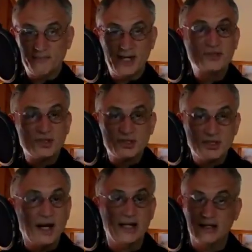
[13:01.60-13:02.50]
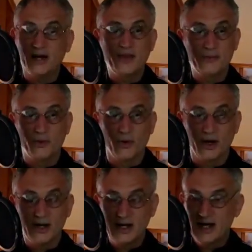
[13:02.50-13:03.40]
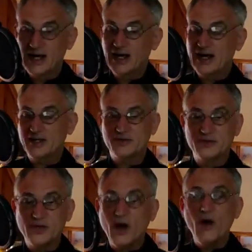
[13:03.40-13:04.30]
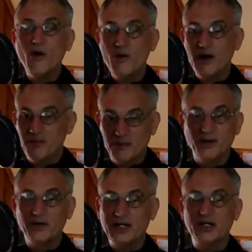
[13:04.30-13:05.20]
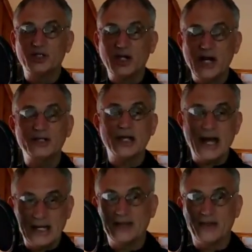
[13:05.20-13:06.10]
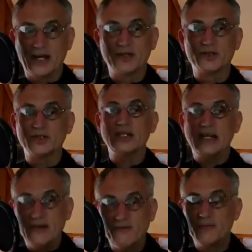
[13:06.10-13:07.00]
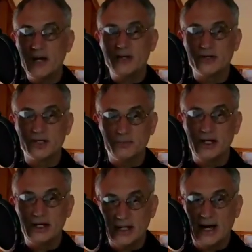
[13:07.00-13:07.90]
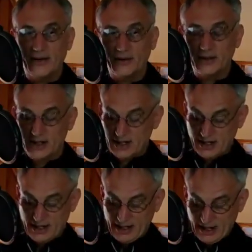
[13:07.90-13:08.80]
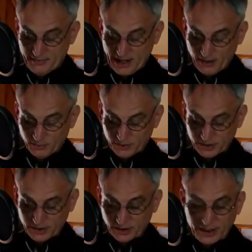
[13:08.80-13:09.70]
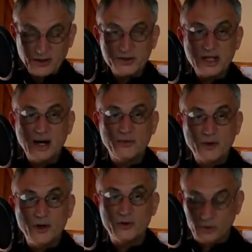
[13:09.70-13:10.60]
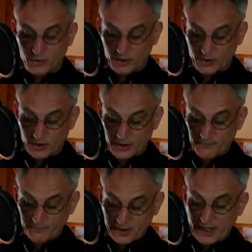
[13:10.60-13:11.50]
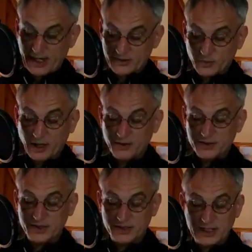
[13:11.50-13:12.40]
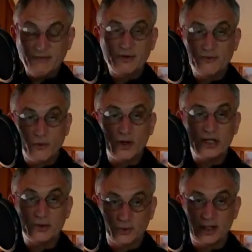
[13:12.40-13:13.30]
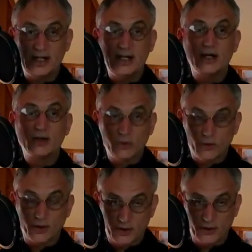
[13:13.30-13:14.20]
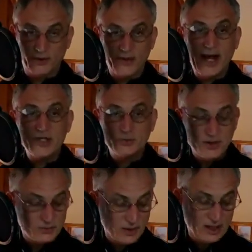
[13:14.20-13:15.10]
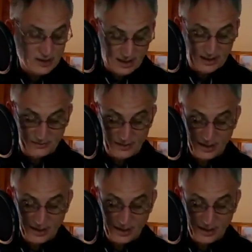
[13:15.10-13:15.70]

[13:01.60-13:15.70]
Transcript: It's a study, nothing more. It has no ability to change anything. It's just information's being gathered about the Linglestown Road corridor as well as the 743 corridor. That's what's being done.